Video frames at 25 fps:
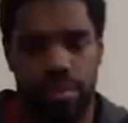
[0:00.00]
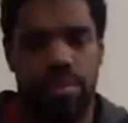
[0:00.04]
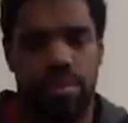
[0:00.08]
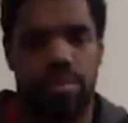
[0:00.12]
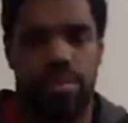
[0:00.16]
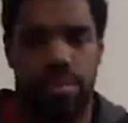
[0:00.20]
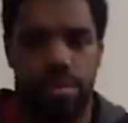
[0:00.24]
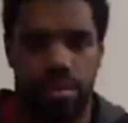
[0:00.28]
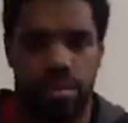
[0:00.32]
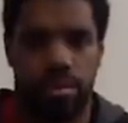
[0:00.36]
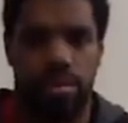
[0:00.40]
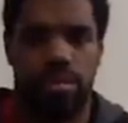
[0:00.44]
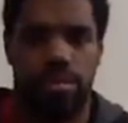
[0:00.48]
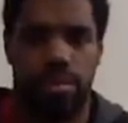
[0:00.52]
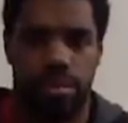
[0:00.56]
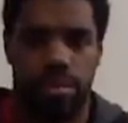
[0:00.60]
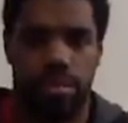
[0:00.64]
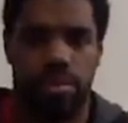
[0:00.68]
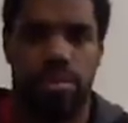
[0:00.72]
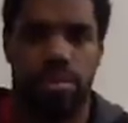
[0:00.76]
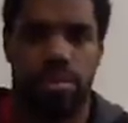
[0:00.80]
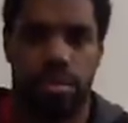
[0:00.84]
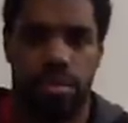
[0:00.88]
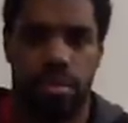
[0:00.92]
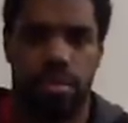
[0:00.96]

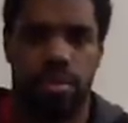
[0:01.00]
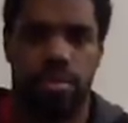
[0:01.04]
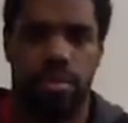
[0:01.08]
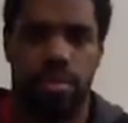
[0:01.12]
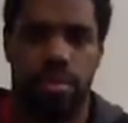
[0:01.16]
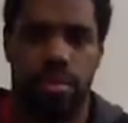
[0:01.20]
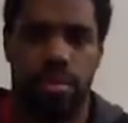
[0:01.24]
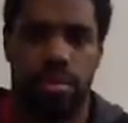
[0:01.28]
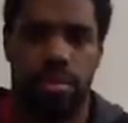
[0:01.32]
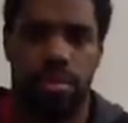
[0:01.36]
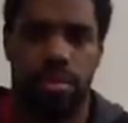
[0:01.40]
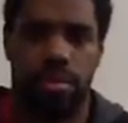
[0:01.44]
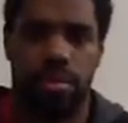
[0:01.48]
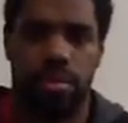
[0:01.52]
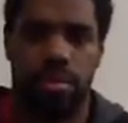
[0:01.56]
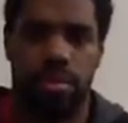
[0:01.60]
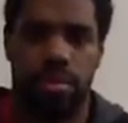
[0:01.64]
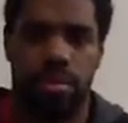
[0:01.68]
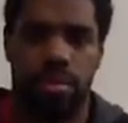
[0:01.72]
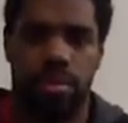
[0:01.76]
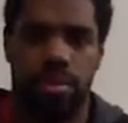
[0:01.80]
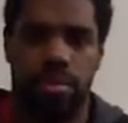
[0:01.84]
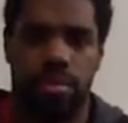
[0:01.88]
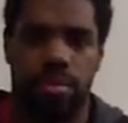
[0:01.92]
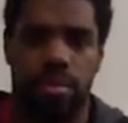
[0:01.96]

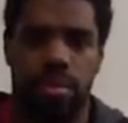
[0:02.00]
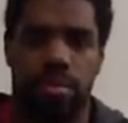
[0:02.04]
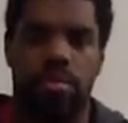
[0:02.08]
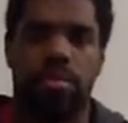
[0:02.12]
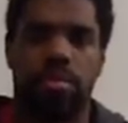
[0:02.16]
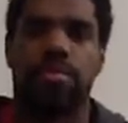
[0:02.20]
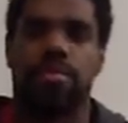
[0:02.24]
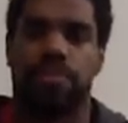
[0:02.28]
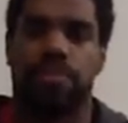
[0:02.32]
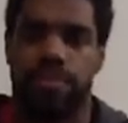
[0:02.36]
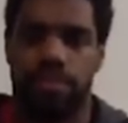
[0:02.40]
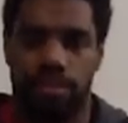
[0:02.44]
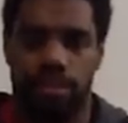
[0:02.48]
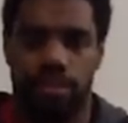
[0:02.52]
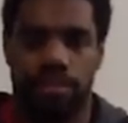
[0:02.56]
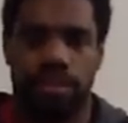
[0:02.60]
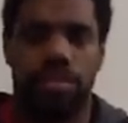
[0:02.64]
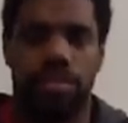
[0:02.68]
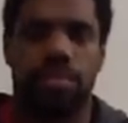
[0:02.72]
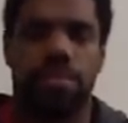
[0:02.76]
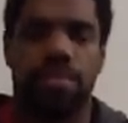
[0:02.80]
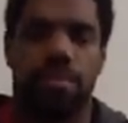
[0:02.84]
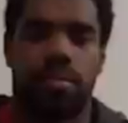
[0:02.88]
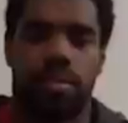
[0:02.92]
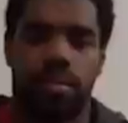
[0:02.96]

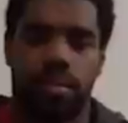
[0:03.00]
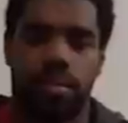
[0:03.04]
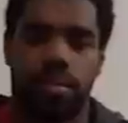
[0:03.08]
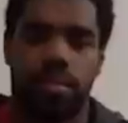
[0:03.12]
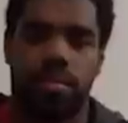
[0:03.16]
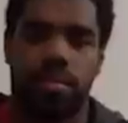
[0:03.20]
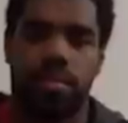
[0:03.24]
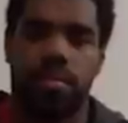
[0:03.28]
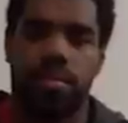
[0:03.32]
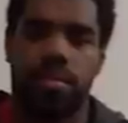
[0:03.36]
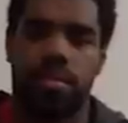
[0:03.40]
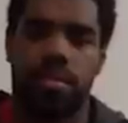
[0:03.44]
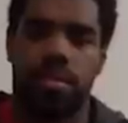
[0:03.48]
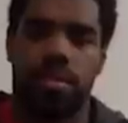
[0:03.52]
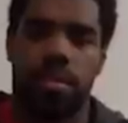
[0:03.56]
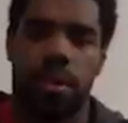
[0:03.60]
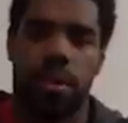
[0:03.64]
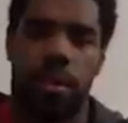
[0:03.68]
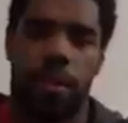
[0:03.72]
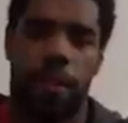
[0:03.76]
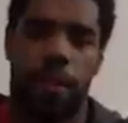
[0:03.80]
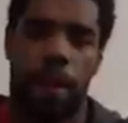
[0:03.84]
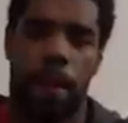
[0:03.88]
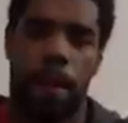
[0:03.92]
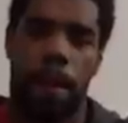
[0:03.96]

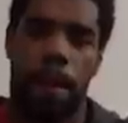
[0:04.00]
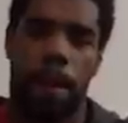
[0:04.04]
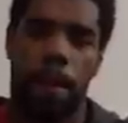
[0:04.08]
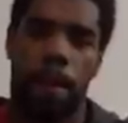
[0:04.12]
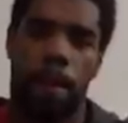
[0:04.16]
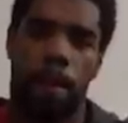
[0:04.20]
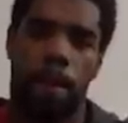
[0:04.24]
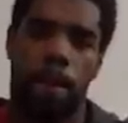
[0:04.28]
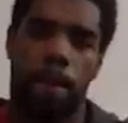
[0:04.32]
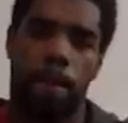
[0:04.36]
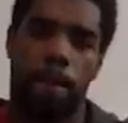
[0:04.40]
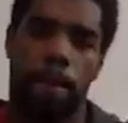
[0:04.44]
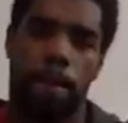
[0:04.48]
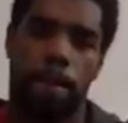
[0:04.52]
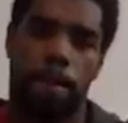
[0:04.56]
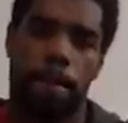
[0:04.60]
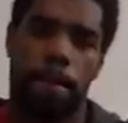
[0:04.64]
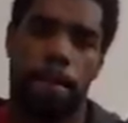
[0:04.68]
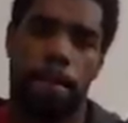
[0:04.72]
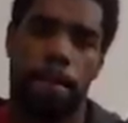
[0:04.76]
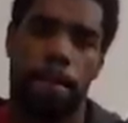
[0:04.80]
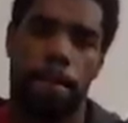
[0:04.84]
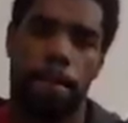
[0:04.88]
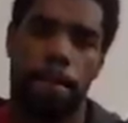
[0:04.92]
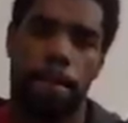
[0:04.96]

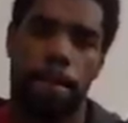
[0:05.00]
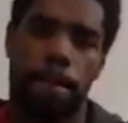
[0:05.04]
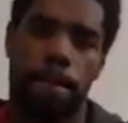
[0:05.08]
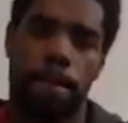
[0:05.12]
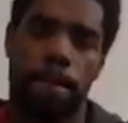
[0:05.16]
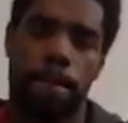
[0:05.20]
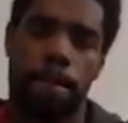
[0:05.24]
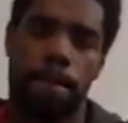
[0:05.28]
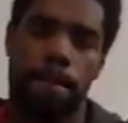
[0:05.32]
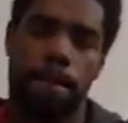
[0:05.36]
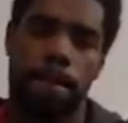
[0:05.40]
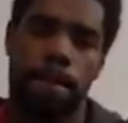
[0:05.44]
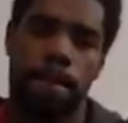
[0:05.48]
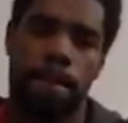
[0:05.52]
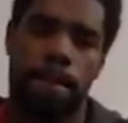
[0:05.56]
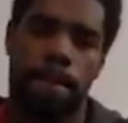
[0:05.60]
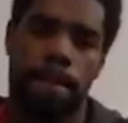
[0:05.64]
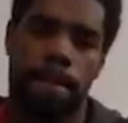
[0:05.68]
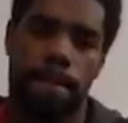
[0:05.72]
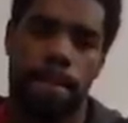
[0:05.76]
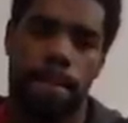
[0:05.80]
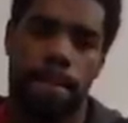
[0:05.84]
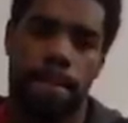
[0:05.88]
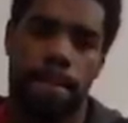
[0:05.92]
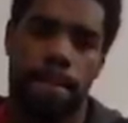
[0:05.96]

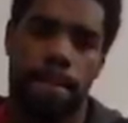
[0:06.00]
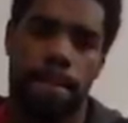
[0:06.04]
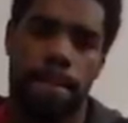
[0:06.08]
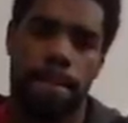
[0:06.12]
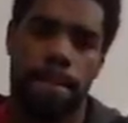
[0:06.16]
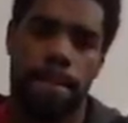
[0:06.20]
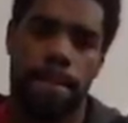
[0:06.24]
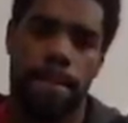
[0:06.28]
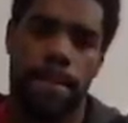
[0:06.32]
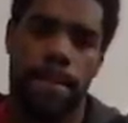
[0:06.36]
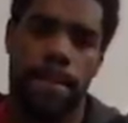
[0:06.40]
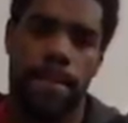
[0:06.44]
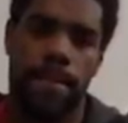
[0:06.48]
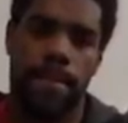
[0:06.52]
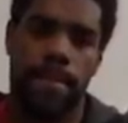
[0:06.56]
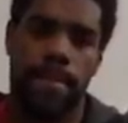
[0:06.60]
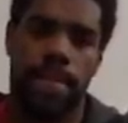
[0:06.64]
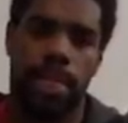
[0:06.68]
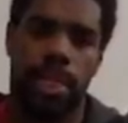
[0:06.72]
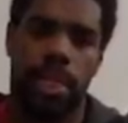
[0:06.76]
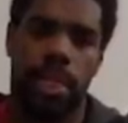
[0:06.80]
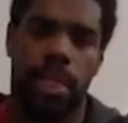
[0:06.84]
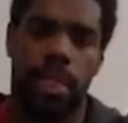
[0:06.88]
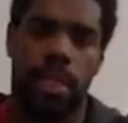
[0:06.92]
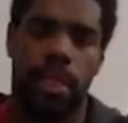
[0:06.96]

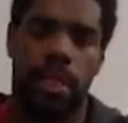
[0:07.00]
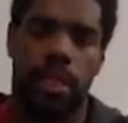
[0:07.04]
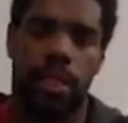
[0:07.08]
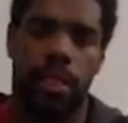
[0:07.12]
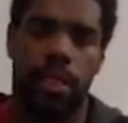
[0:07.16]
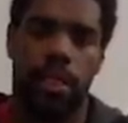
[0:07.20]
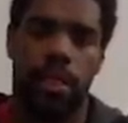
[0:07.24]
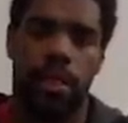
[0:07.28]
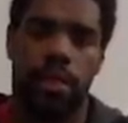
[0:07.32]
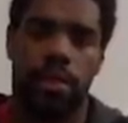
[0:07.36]
(silent)